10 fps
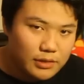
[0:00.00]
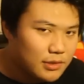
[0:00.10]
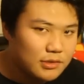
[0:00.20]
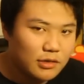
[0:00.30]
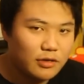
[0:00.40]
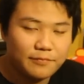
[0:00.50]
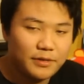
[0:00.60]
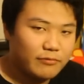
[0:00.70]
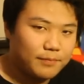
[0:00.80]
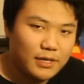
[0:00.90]
This isn't going to
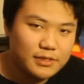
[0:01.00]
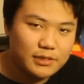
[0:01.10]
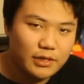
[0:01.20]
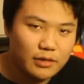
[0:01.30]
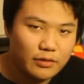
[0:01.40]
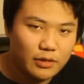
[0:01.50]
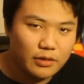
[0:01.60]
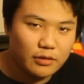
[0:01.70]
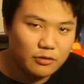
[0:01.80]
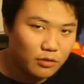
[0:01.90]
be replacing
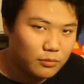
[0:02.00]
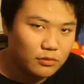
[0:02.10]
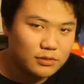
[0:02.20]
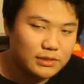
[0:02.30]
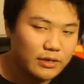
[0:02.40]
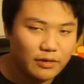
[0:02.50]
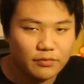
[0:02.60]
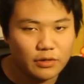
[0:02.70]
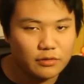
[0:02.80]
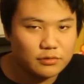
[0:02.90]
the normal Sunday
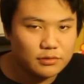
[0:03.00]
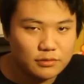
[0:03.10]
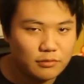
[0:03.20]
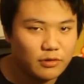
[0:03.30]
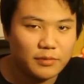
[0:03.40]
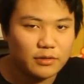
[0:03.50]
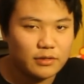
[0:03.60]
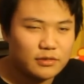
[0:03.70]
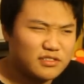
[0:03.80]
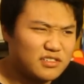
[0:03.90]
videos. Don't worry about
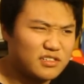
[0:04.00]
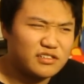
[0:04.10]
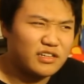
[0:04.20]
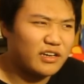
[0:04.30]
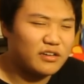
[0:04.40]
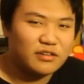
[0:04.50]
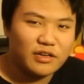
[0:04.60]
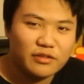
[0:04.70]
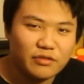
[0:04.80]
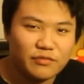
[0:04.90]
that. This is just like
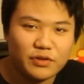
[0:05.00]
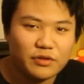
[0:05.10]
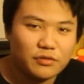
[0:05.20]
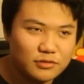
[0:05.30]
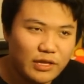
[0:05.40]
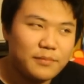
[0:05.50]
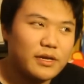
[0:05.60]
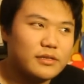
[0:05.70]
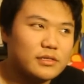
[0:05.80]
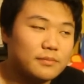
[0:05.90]
another video. So that
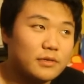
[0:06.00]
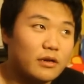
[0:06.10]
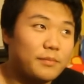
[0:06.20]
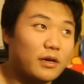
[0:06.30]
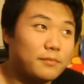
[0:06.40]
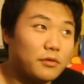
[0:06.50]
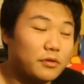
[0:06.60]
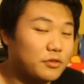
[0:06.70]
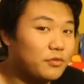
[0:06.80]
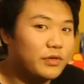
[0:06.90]
means I'm going to be
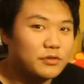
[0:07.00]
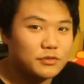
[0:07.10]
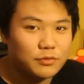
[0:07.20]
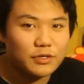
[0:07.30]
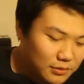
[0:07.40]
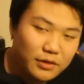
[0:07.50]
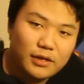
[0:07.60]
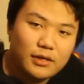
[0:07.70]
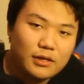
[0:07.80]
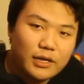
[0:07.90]
uploading two videos a week. So
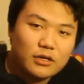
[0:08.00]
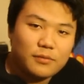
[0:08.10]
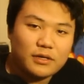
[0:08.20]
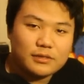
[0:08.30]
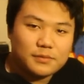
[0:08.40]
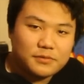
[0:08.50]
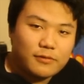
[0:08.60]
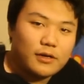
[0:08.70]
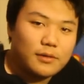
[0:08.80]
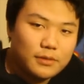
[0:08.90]
yeah, like, comment, and
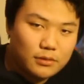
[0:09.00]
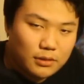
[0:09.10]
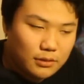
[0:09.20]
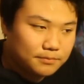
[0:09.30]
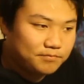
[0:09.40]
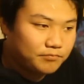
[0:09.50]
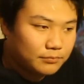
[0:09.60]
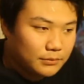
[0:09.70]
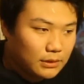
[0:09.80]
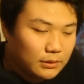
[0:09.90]
subscribe, and um,
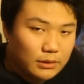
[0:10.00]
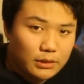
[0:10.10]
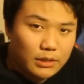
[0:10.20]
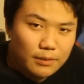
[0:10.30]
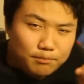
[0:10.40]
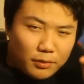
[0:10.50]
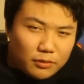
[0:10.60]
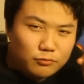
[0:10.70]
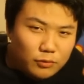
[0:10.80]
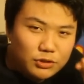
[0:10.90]
keep
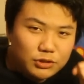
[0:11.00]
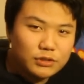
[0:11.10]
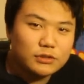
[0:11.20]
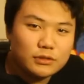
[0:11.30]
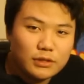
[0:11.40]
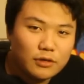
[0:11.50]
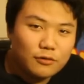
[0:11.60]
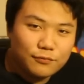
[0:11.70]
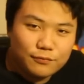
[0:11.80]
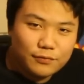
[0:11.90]
on watching, and
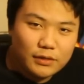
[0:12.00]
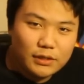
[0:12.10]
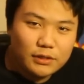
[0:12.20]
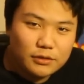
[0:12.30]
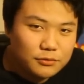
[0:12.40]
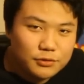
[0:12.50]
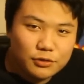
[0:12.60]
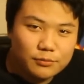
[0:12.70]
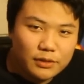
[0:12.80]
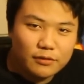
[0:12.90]
hopefully don't
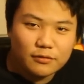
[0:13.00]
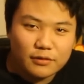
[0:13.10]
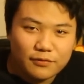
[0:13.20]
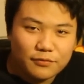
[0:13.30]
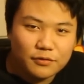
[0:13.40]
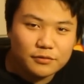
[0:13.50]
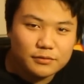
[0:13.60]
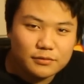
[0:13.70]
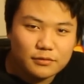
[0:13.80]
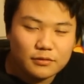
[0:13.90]
sue me if, you're,
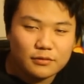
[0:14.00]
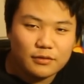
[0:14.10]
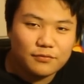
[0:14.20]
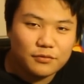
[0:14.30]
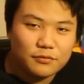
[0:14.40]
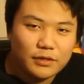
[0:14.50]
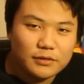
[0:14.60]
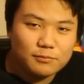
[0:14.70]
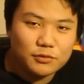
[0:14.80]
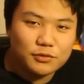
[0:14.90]
if you
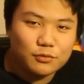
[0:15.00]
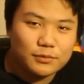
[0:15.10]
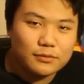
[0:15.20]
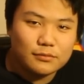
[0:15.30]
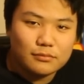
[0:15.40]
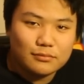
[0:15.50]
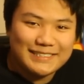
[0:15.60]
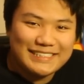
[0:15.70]
get more stupid.